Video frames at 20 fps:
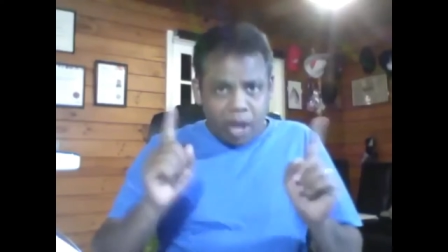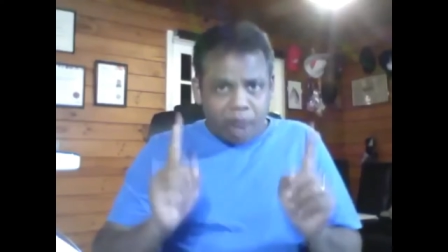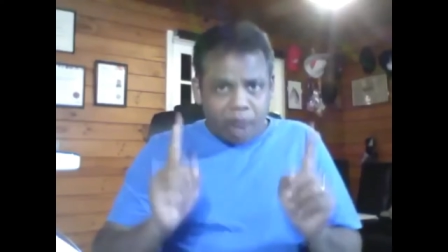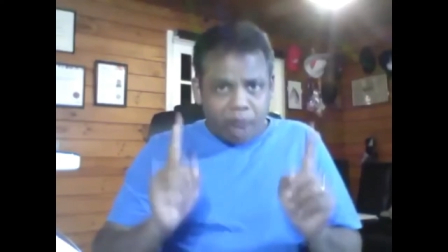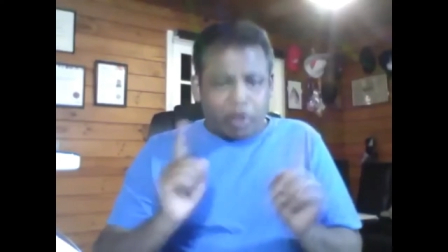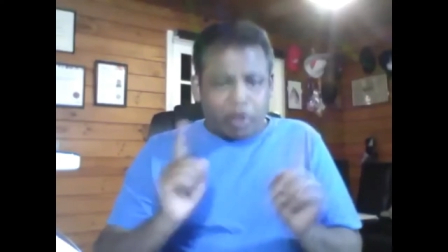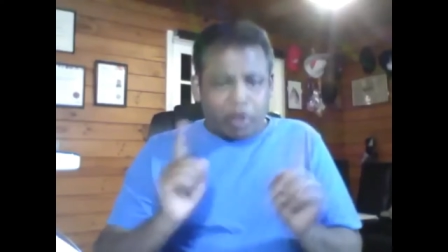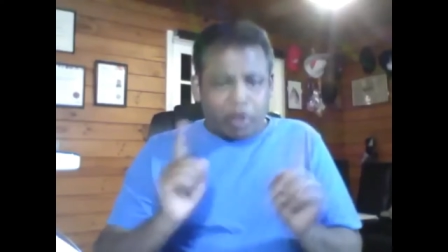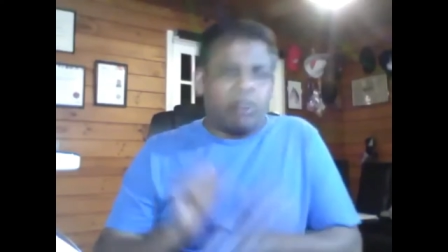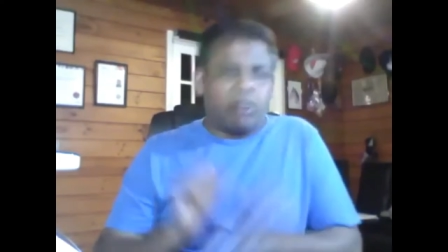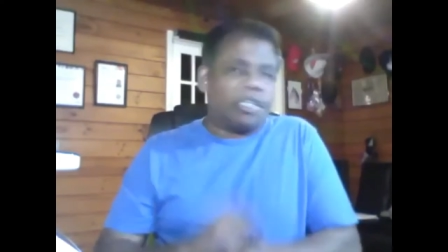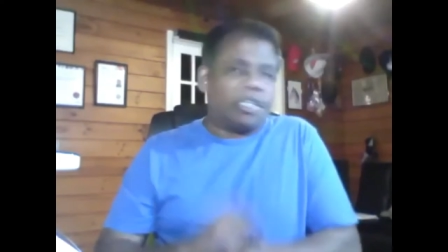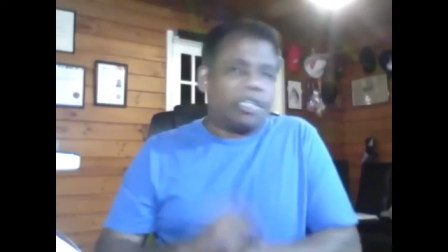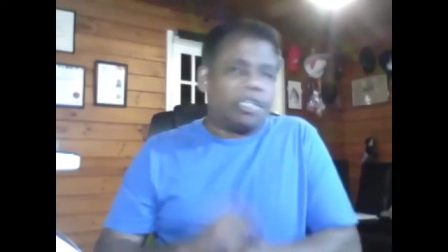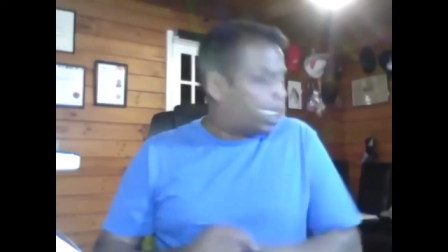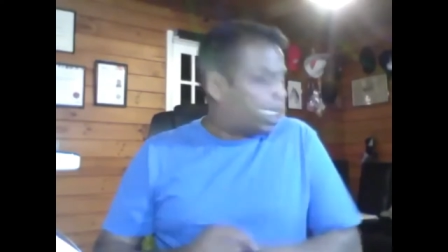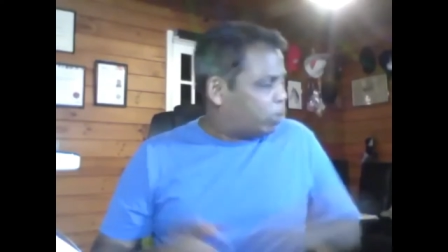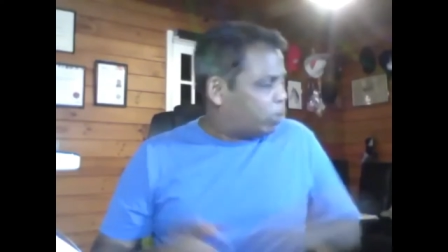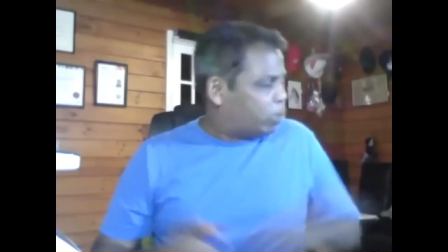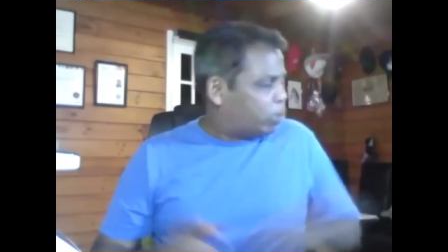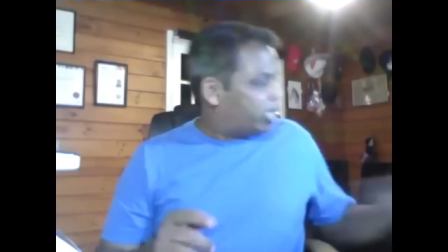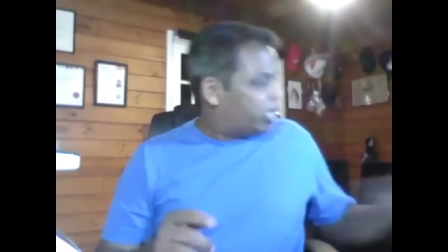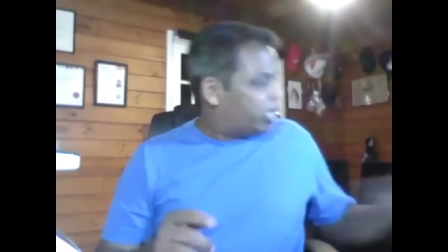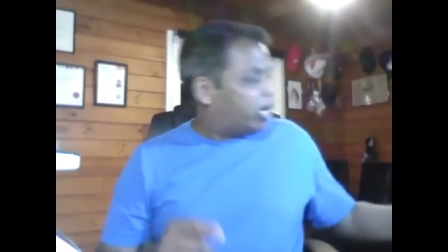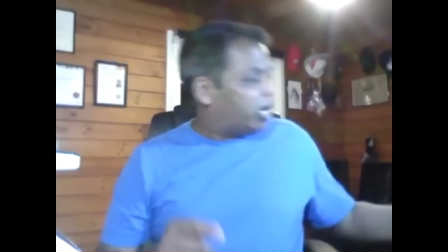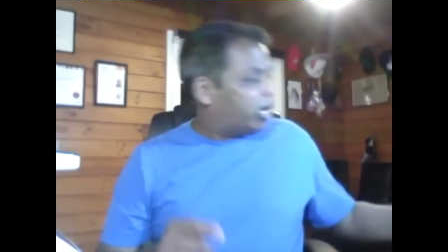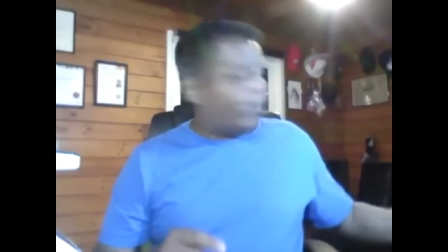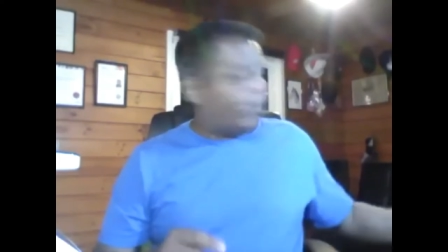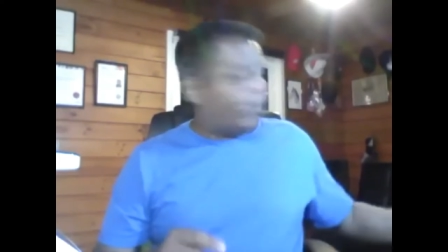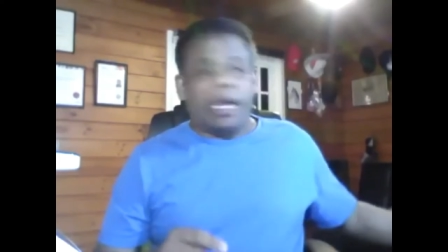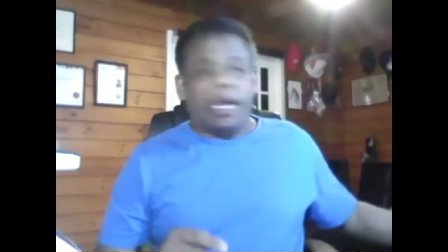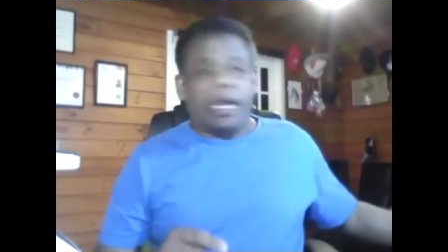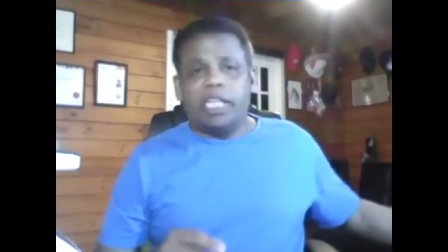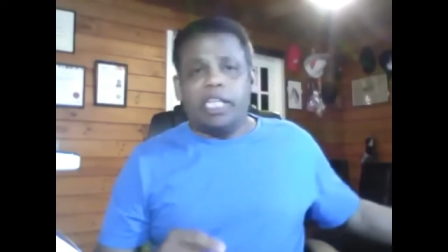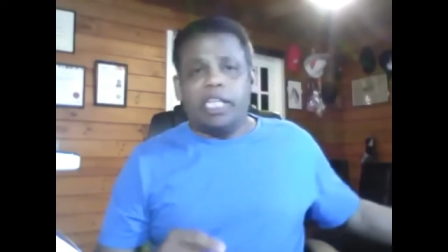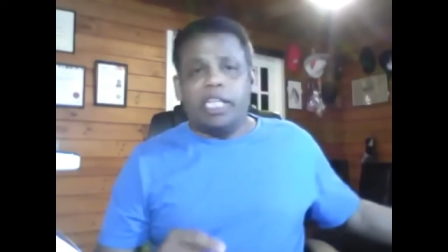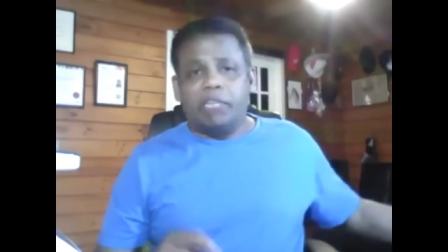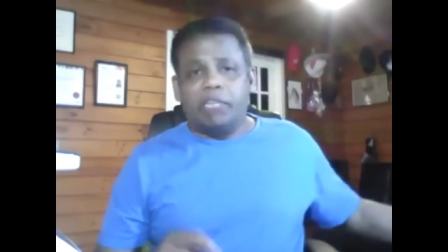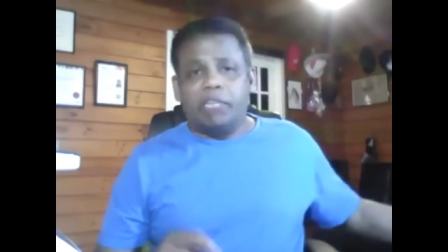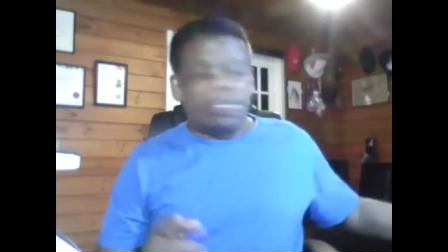If you're not in touch with the
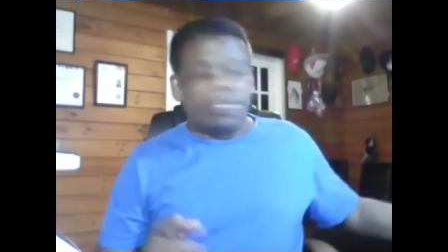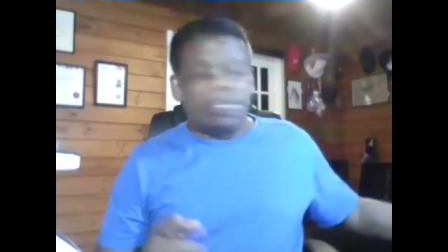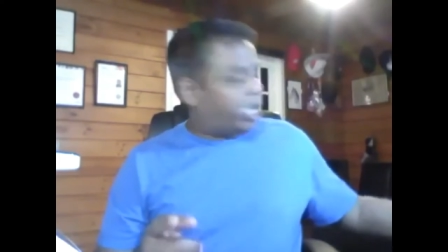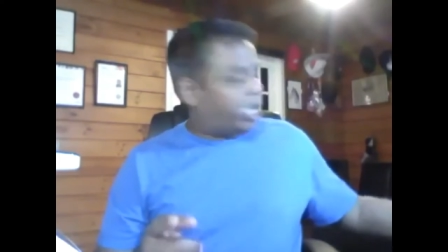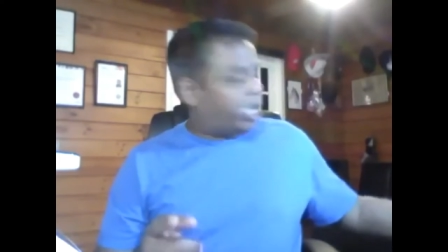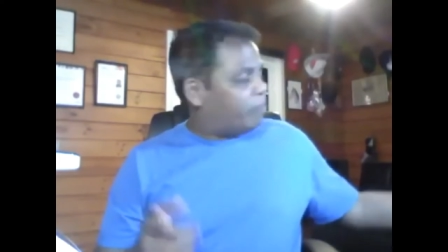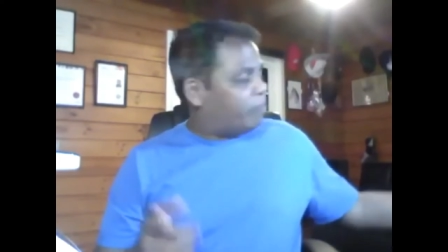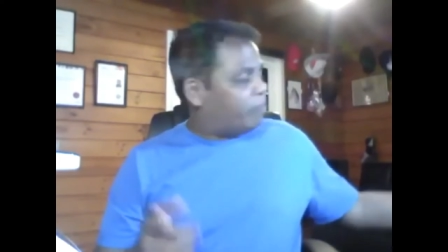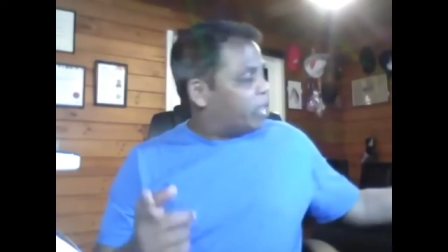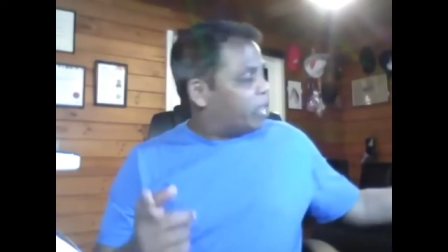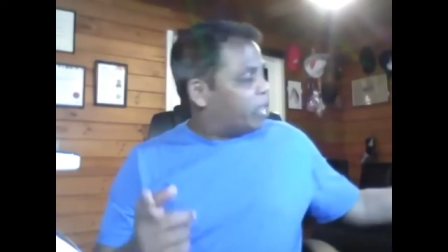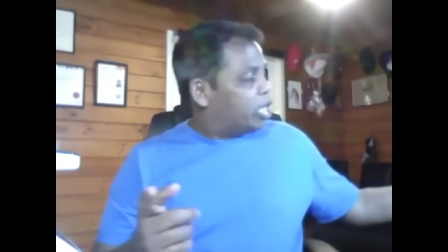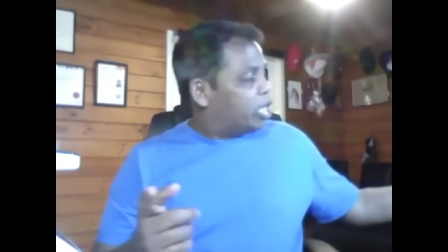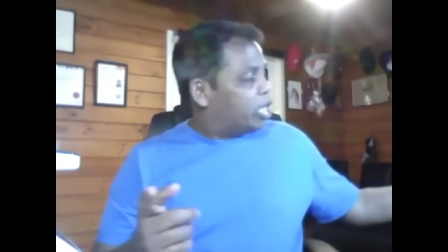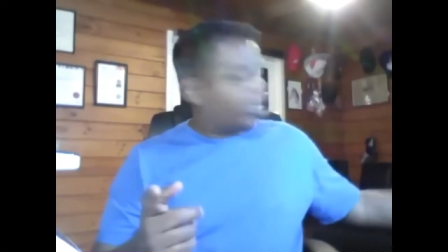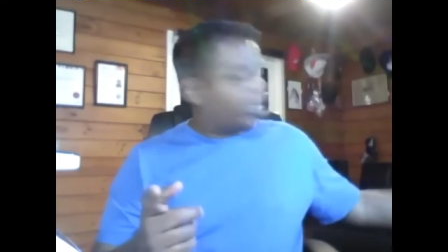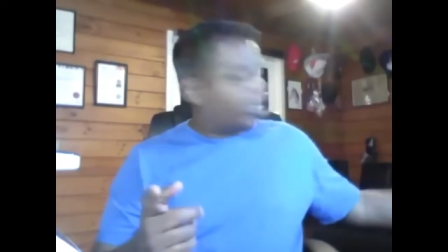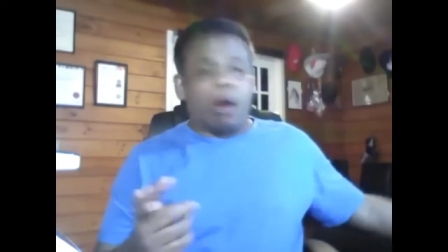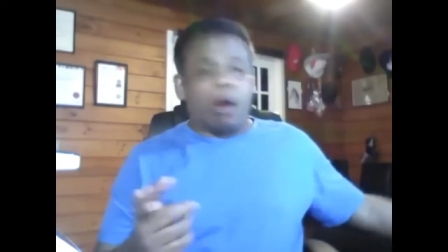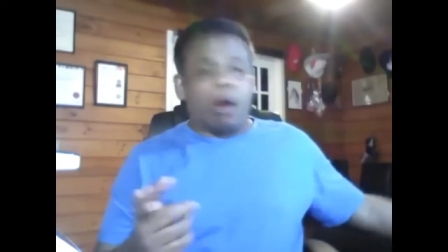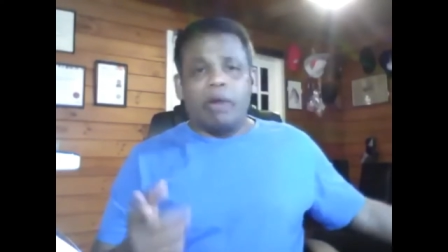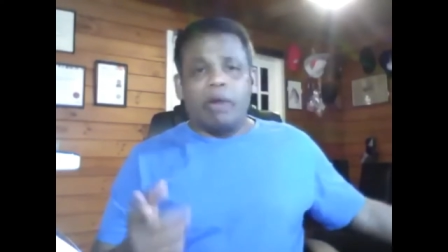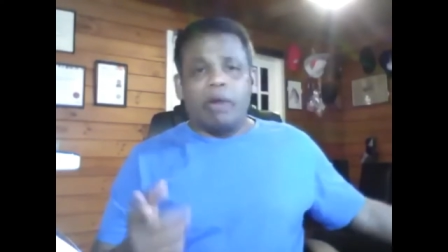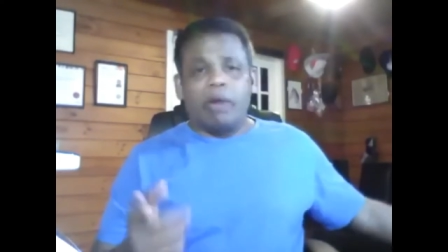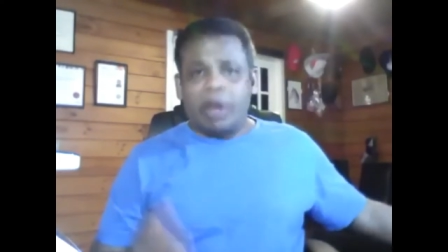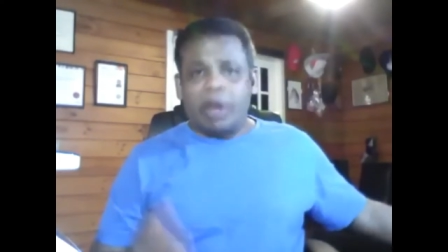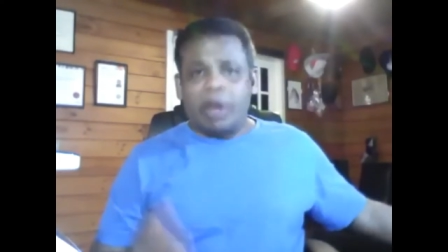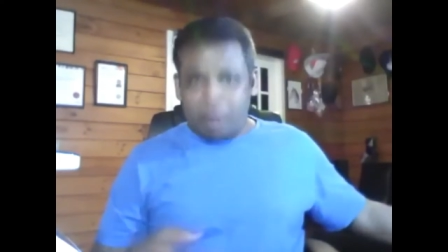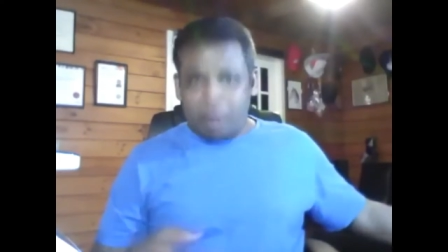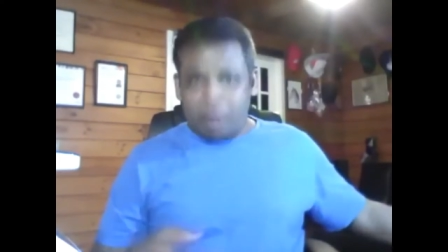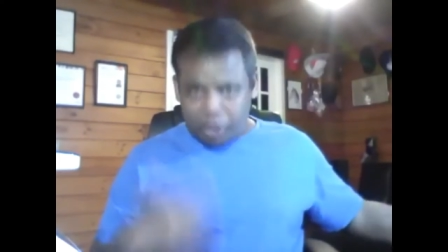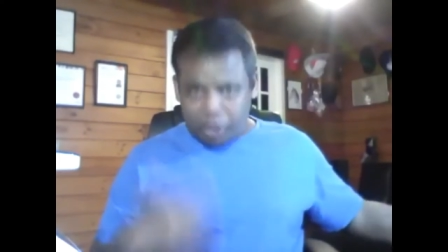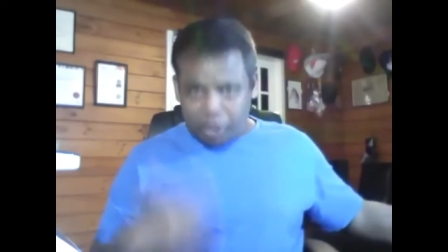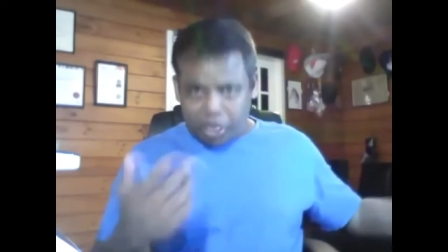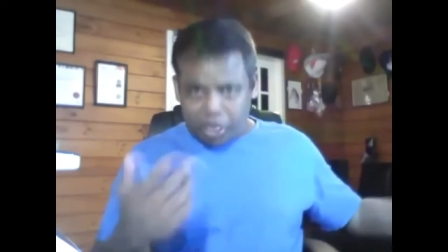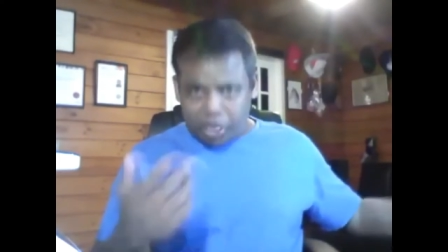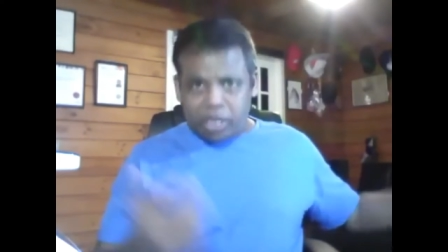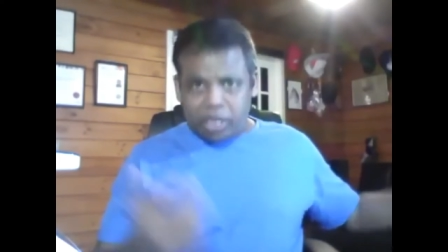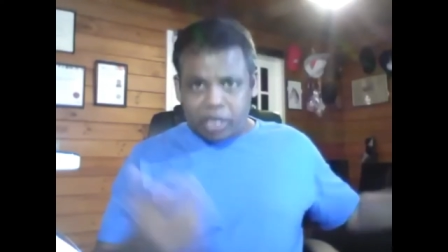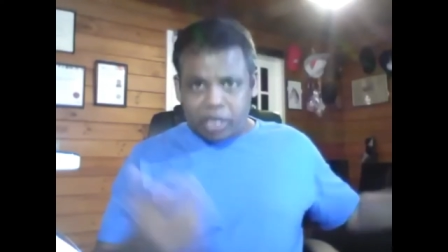AJV team, strongly recommend that you
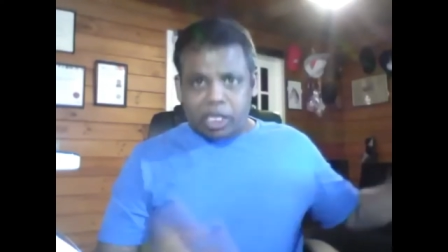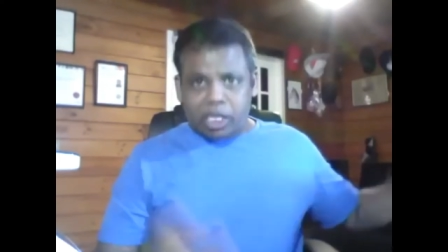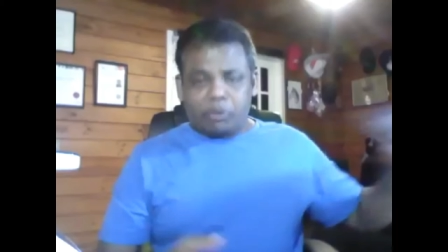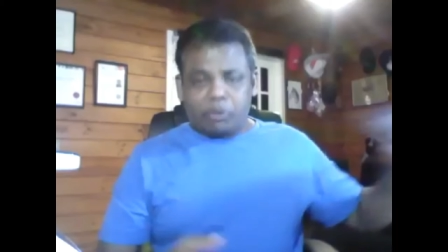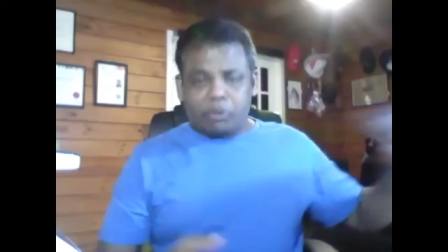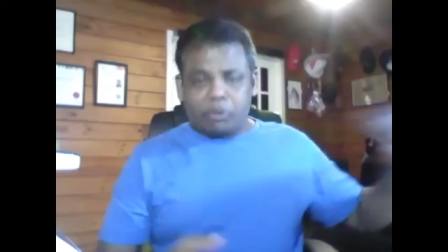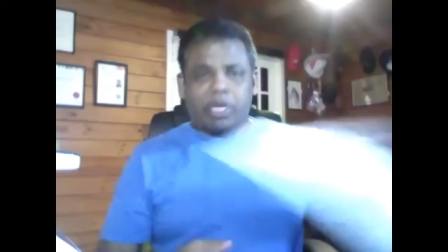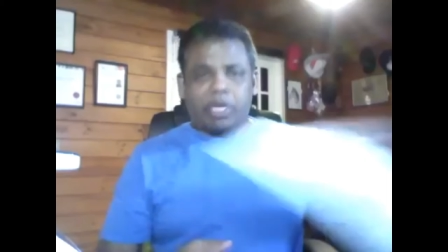get in touch with the